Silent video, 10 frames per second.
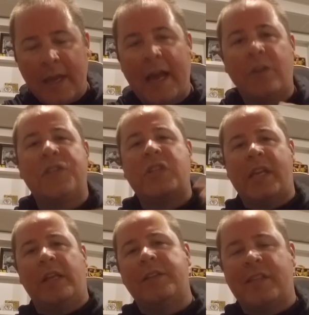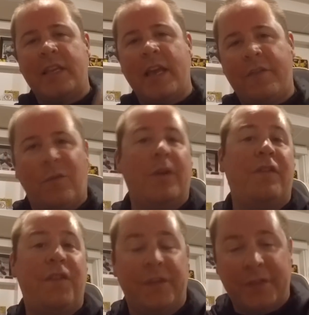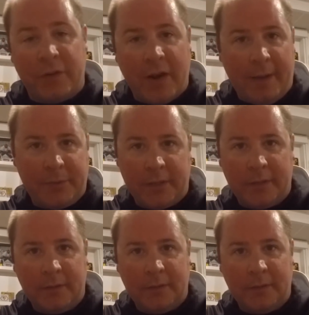outsells the F-150 Raptor.